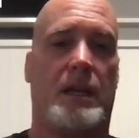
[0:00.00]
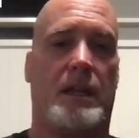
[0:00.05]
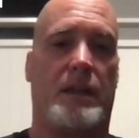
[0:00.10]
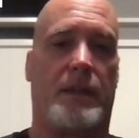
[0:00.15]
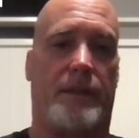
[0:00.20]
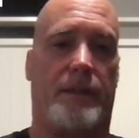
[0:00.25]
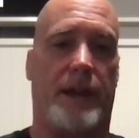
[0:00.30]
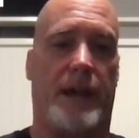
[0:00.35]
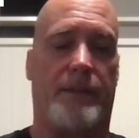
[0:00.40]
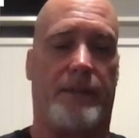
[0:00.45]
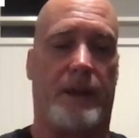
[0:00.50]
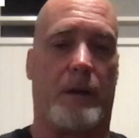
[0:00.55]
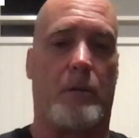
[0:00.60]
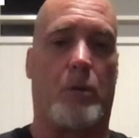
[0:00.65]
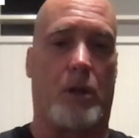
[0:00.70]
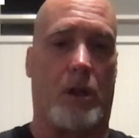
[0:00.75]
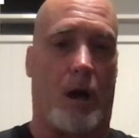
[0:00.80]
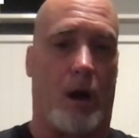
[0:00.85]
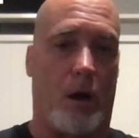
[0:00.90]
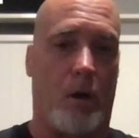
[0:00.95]
that there
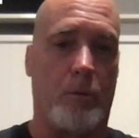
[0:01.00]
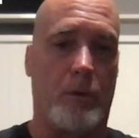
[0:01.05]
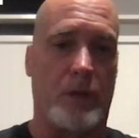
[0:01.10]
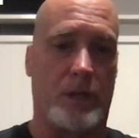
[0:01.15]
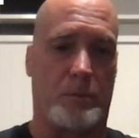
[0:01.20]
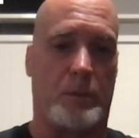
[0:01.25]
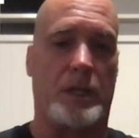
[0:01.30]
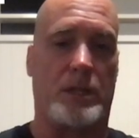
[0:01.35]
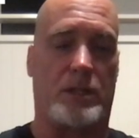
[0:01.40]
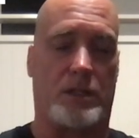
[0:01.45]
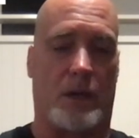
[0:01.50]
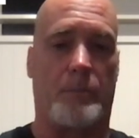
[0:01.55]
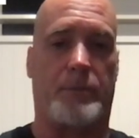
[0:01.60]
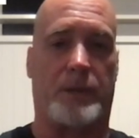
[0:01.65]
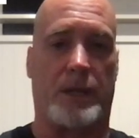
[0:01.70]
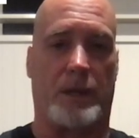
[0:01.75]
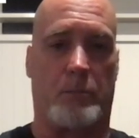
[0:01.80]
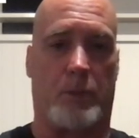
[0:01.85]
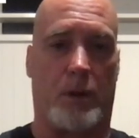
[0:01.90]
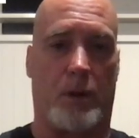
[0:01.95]
will always be
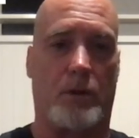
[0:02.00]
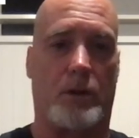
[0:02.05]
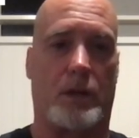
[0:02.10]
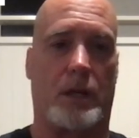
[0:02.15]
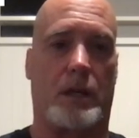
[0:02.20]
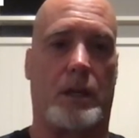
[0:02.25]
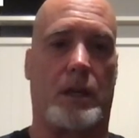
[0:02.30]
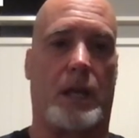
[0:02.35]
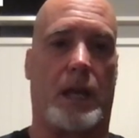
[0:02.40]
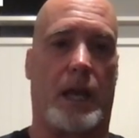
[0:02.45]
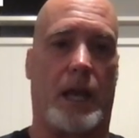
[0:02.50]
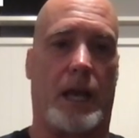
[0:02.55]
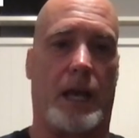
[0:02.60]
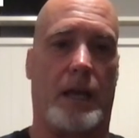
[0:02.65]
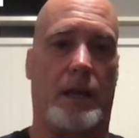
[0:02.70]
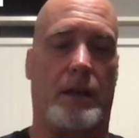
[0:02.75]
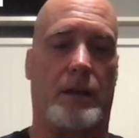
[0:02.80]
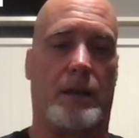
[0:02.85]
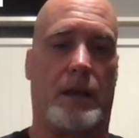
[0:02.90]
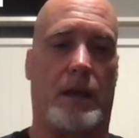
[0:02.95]
something broken,
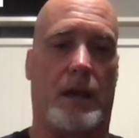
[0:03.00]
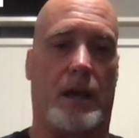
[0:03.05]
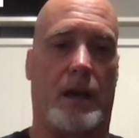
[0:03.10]
and